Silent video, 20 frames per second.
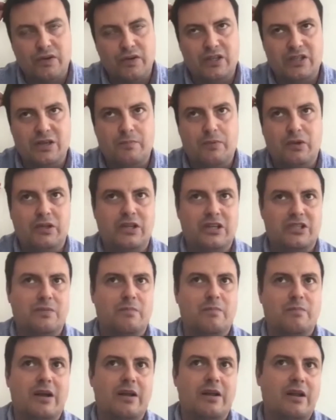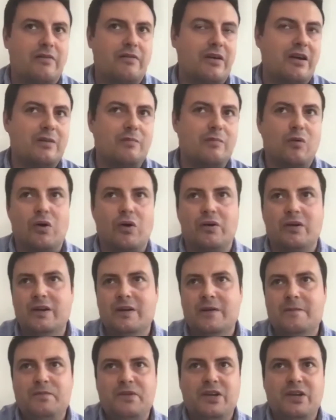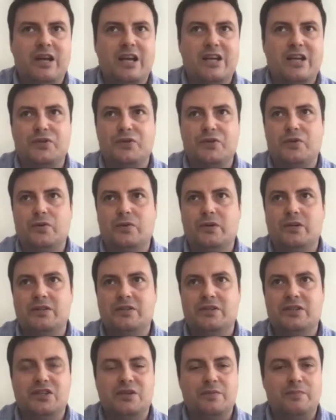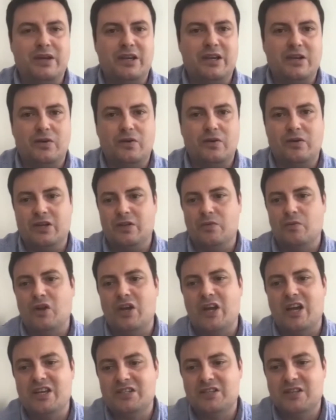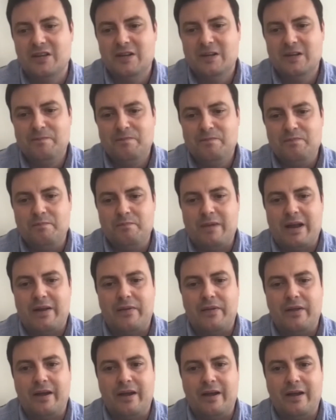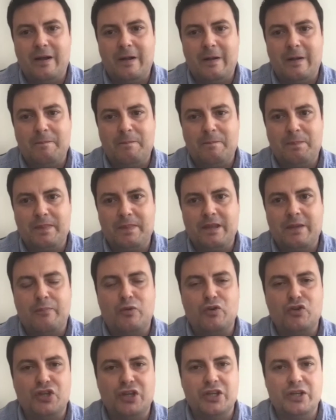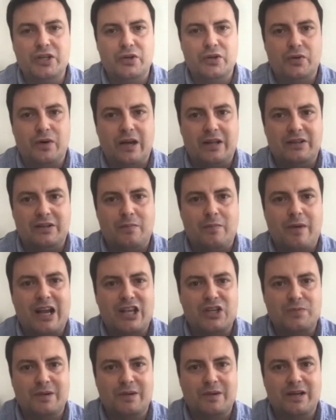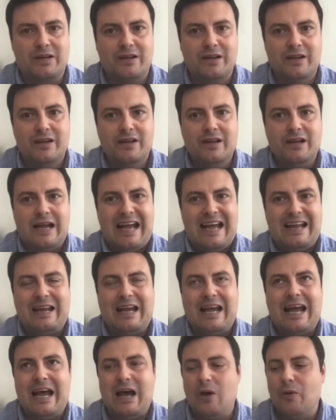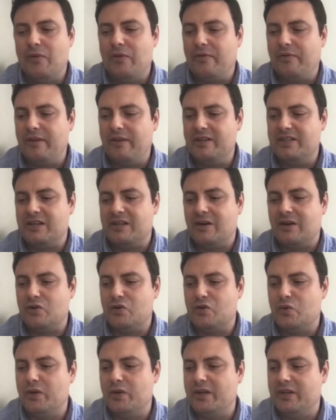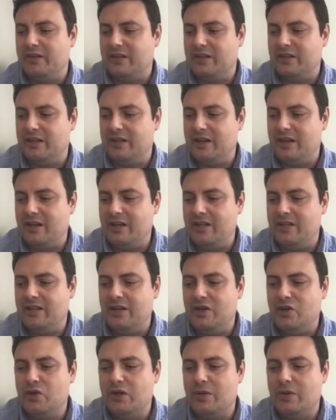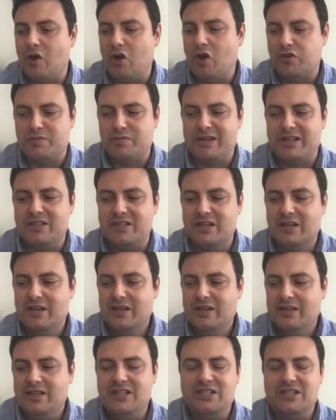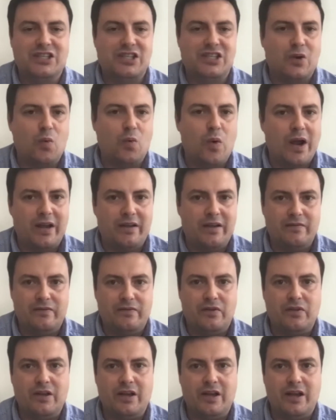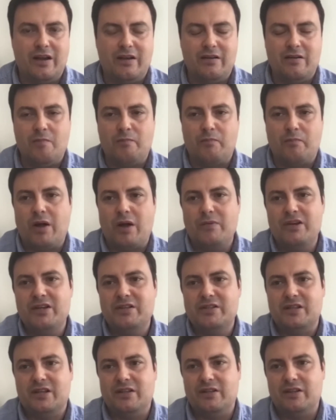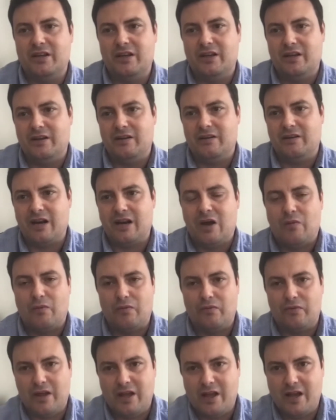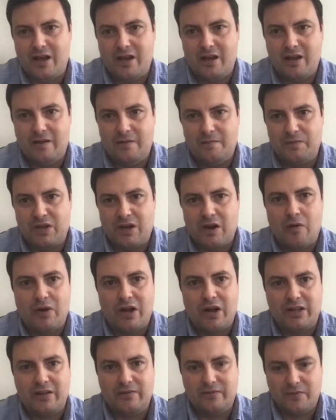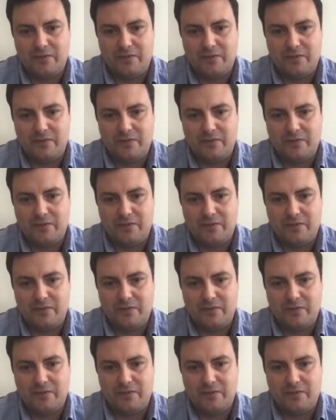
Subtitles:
For example, it doesn't matter if I deploy in Azure, in GCP or AWS, but the procedure and the management and how the things are doing in the new developments is the same way from the on-premise on the cloud native.